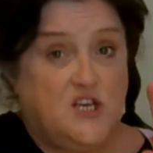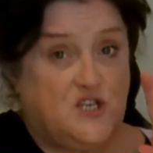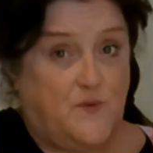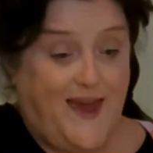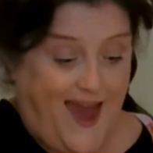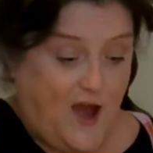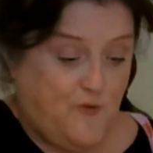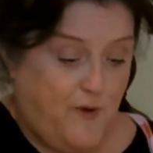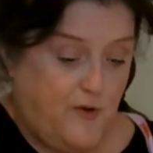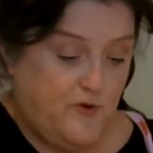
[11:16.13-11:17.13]
so get a
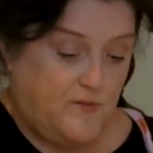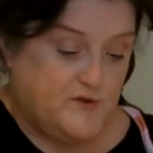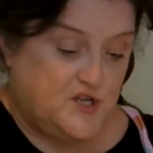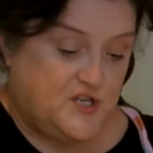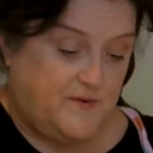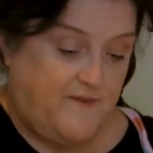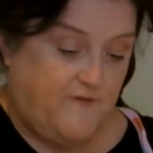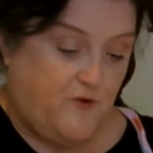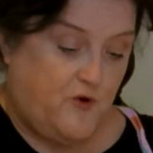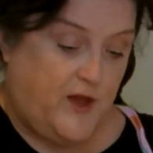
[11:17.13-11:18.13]
grown-up to do it
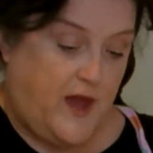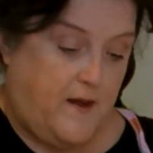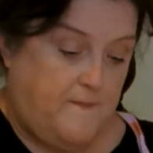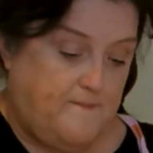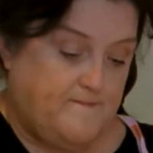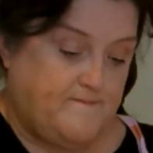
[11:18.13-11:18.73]
for you.